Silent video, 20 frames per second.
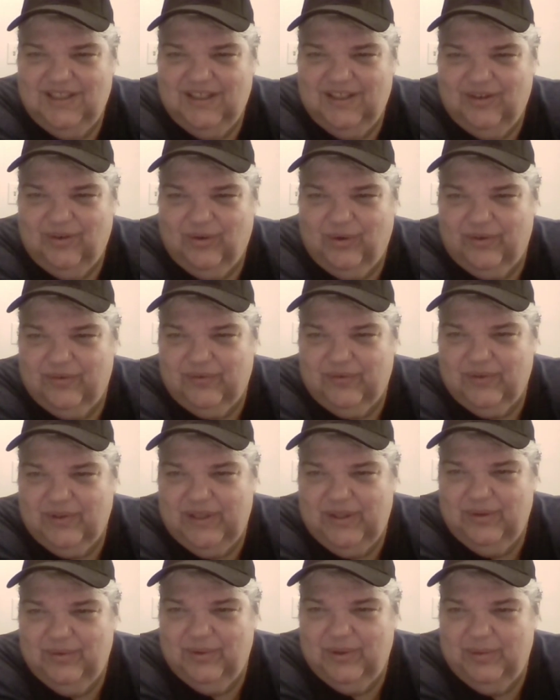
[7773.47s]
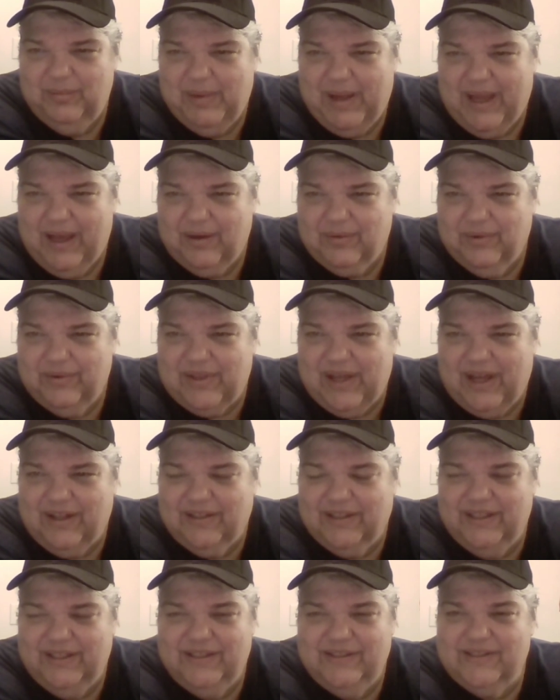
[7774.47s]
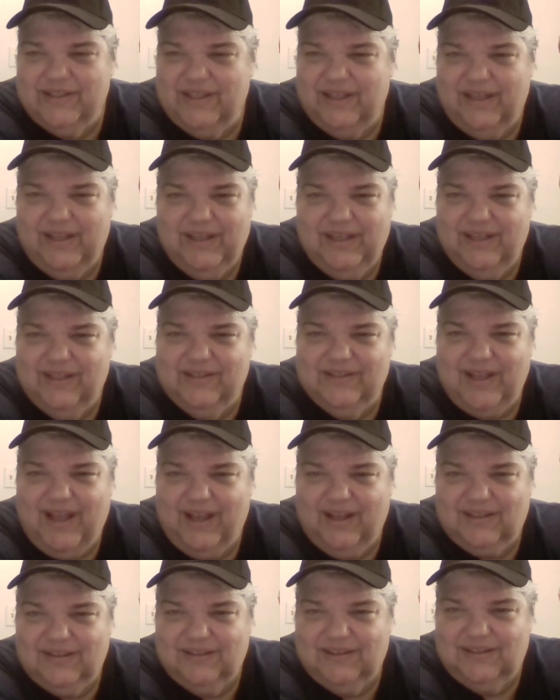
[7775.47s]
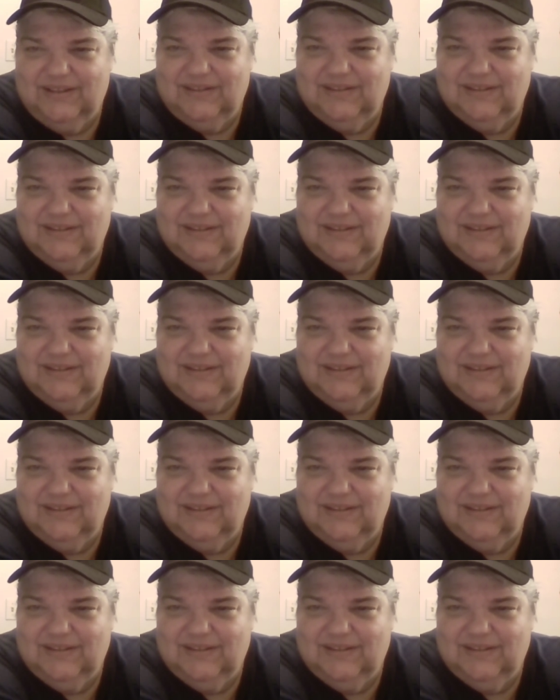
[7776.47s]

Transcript: Or Fleetwood Mac without Lindsay. Exactly.